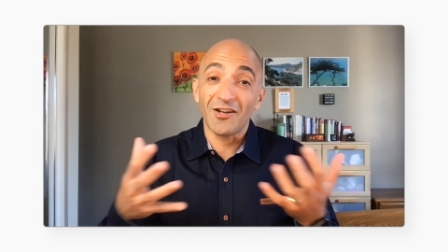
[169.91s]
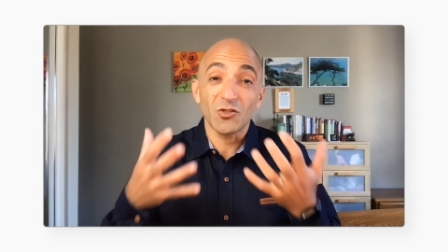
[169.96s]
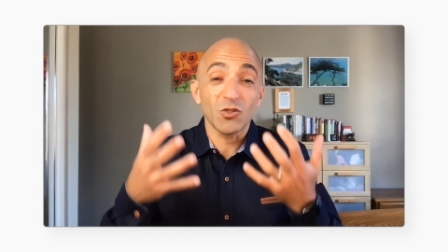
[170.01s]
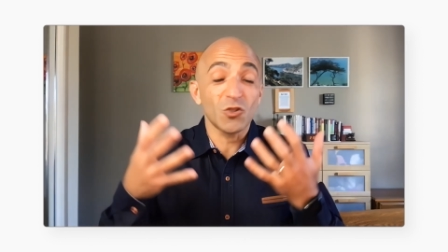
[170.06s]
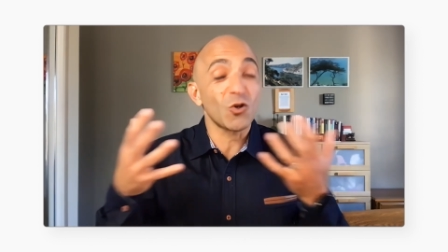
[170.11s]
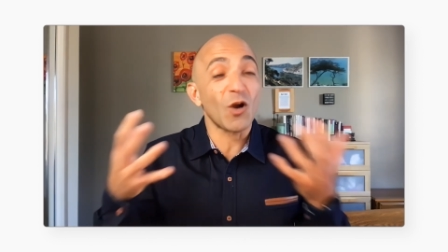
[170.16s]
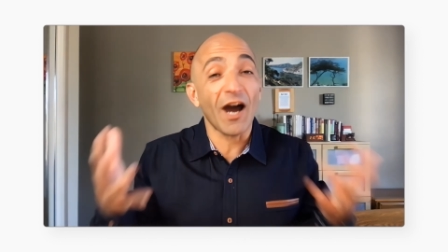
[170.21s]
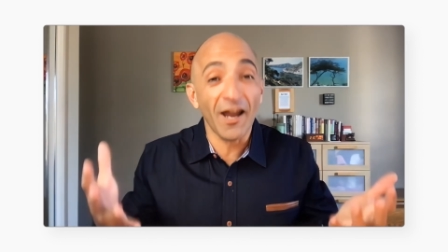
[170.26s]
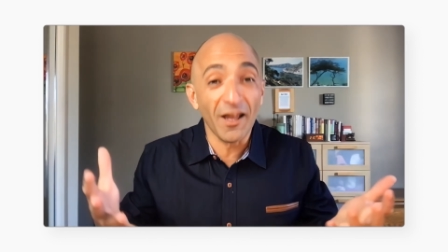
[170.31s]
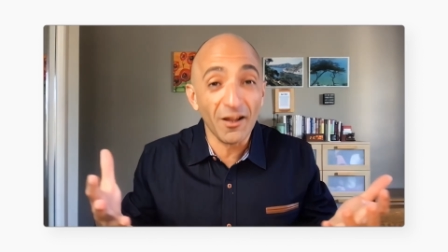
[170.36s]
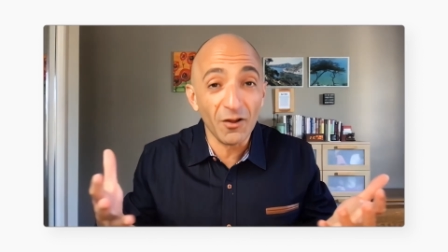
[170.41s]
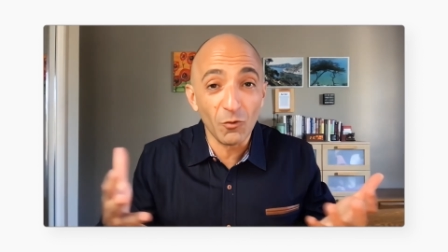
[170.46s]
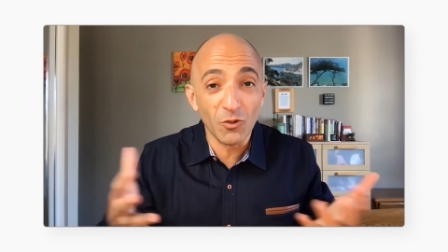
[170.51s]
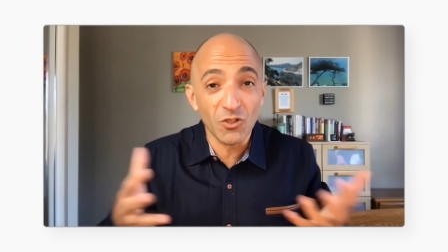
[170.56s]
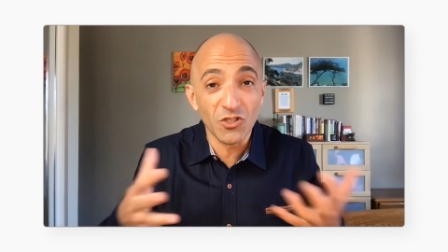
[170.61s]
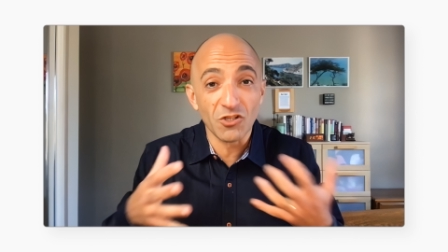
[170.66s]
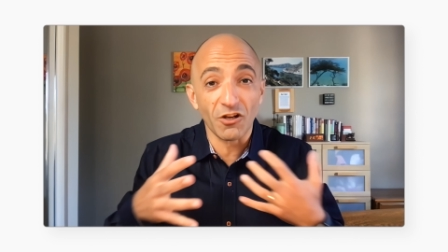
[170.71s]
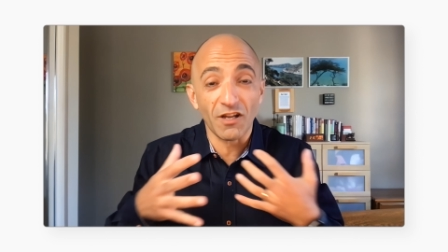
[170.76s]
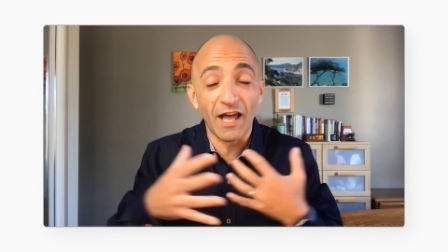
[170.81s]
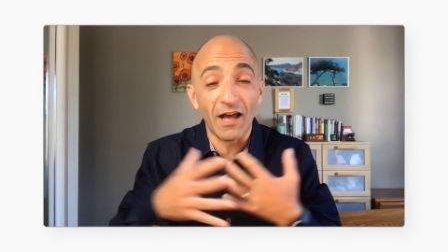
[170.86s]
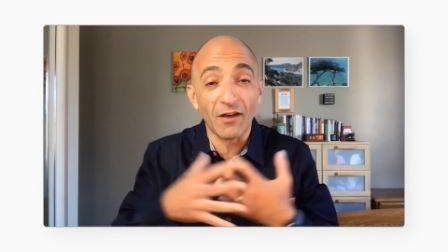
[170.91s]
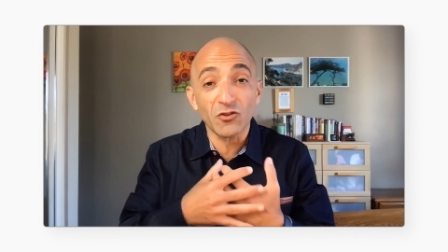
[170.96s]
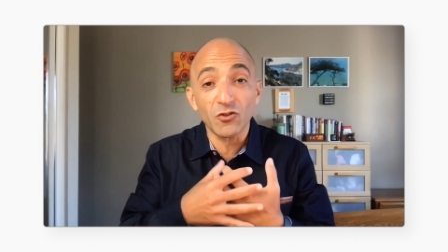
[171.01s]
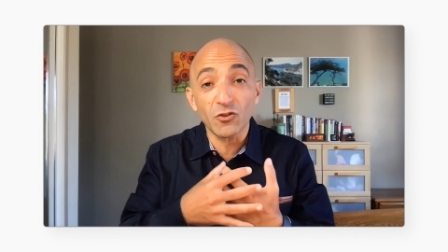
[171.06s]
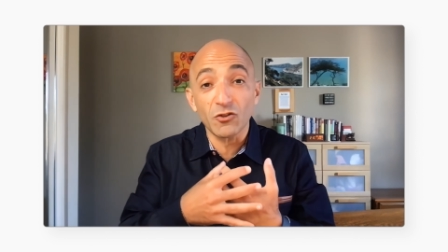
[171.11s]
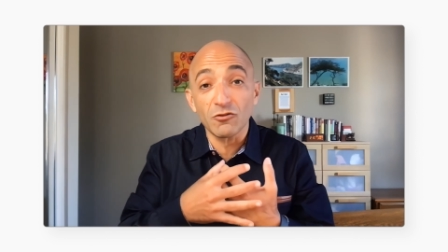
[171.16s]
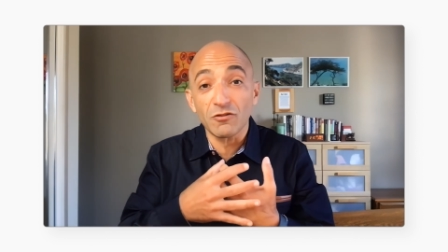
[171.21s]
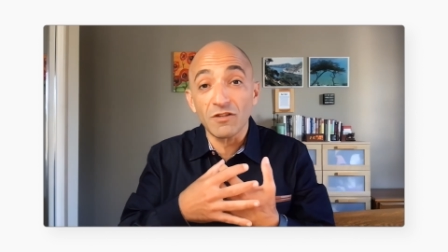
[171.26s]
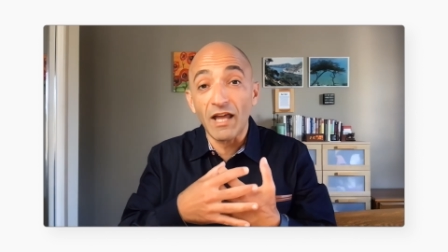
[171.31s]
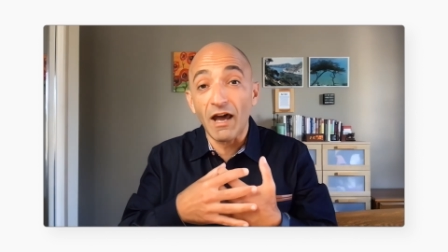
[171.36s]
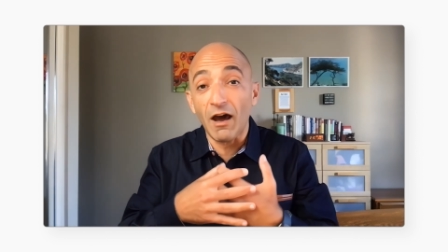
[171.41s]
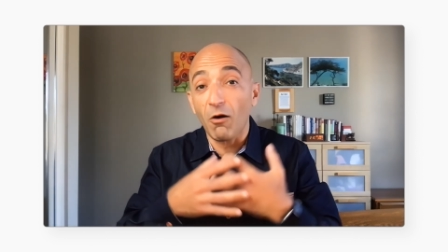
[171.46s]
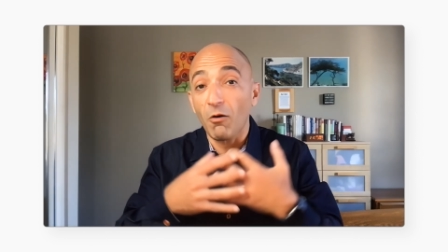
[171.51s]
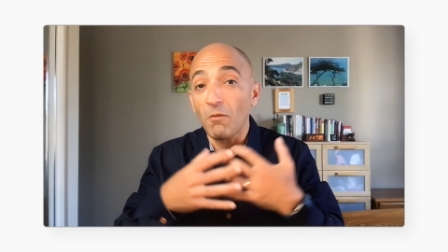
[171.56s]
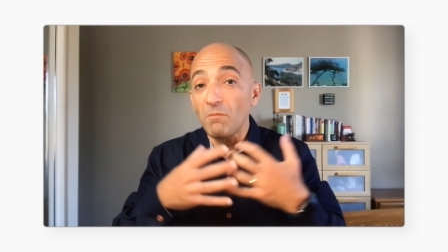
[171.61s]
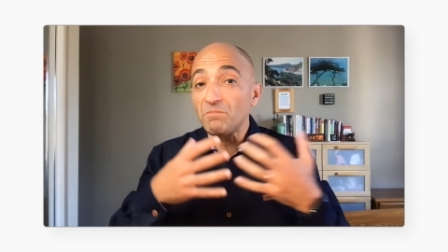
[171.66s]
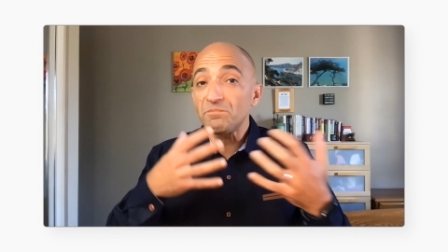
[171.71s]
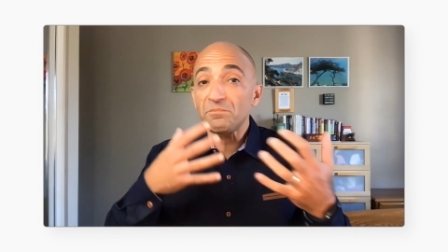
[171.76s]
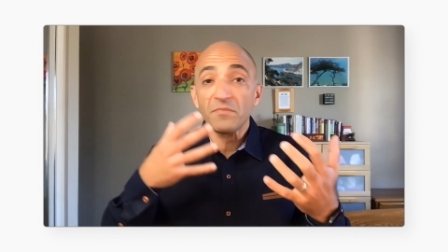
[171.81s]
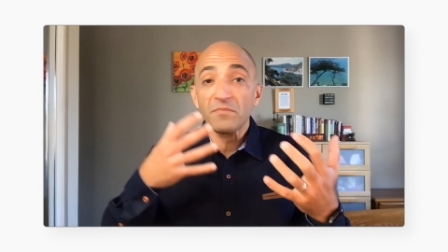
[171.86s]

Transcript: trial, which allows you to now